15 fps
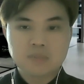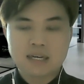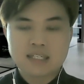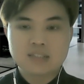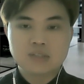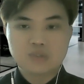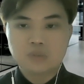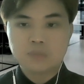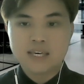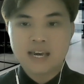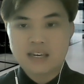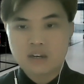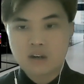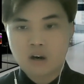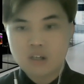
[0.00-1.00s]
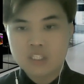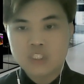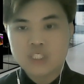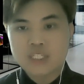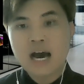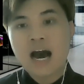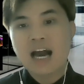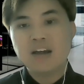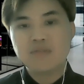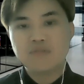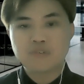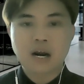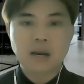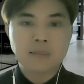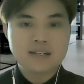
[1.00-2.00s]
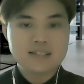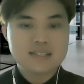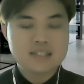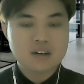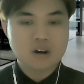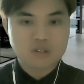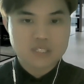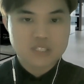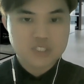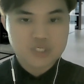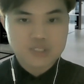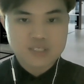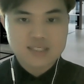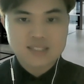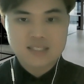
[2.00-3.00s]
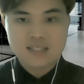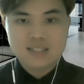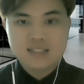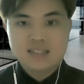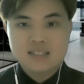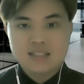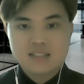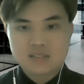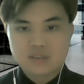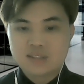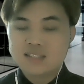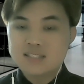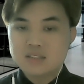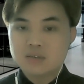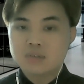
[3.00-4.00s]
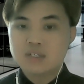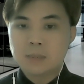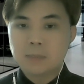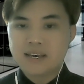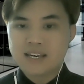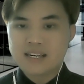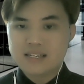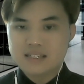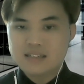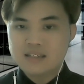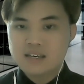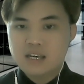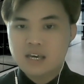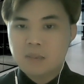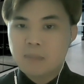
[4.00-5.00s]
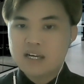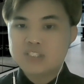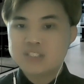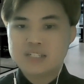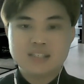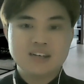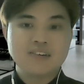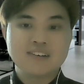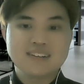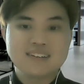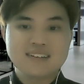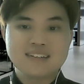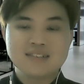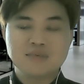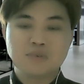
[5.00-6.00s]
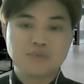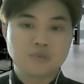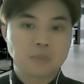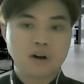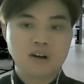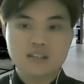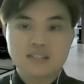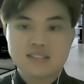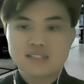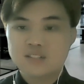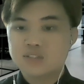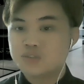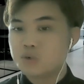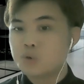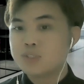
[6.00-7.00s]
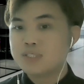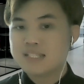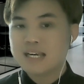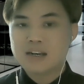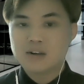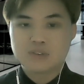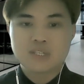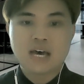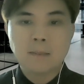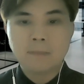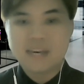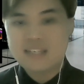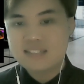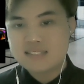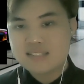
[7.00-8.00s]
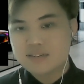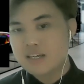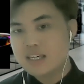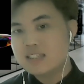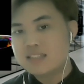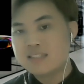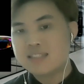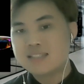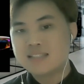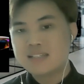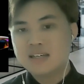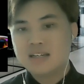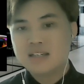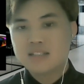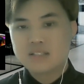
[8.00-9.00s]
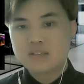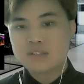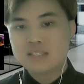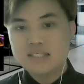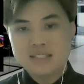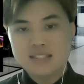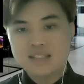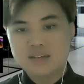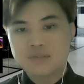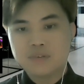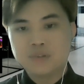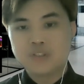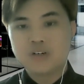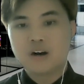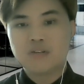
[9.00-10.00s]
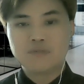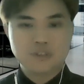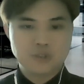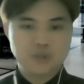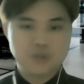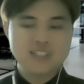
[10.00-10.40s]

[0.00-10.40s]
must also be acknowledged in high variability conditions. So this is only the beginning. Imagine integrating this with robotics, drones, and also embedded surveillance. So this is the future of visual